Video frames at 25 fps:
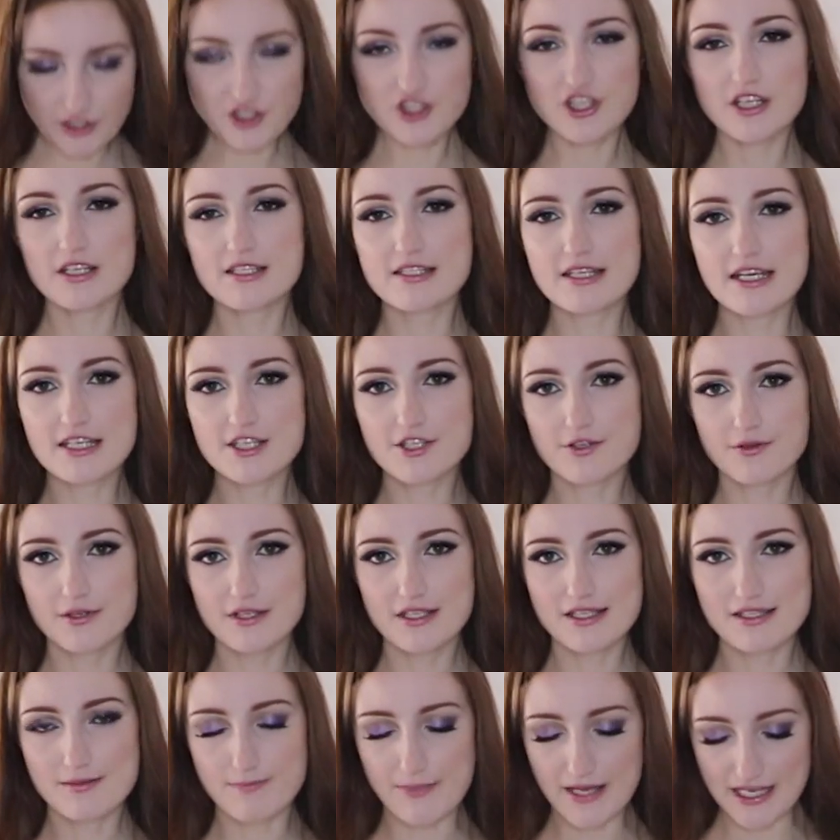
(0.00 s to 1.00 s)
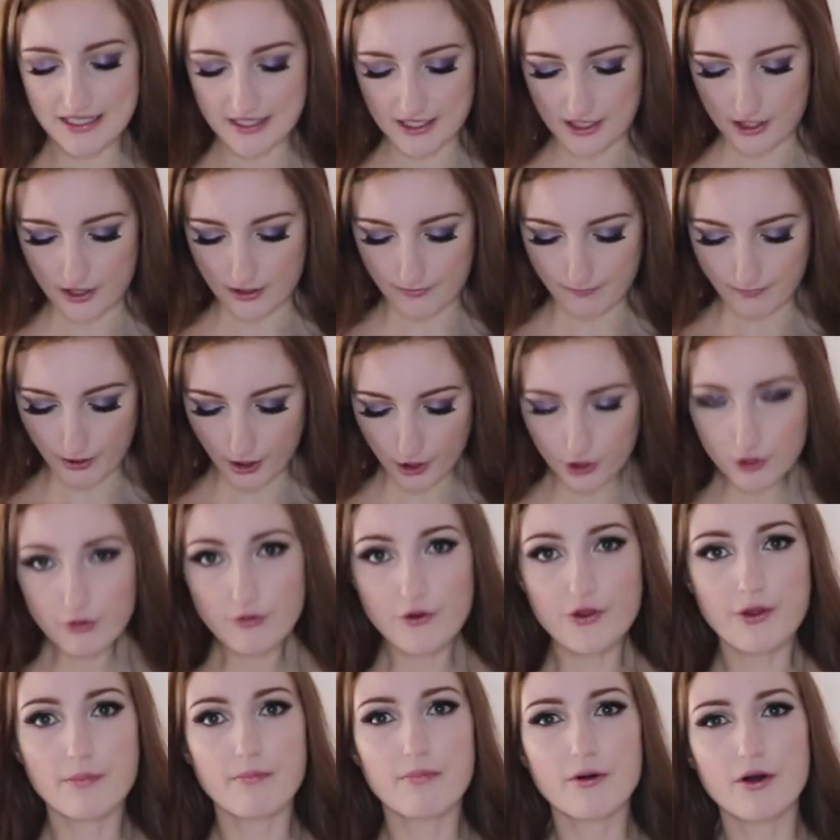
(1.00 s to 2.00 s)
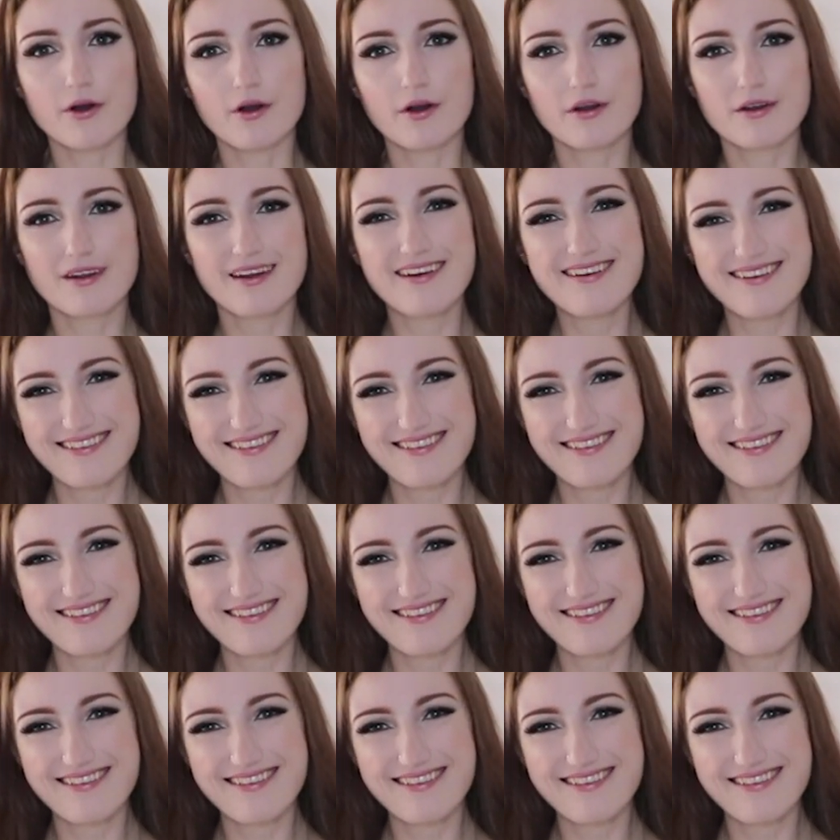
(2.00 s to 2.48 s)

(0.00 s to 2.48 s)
Which accessory is better, the bow or the bird?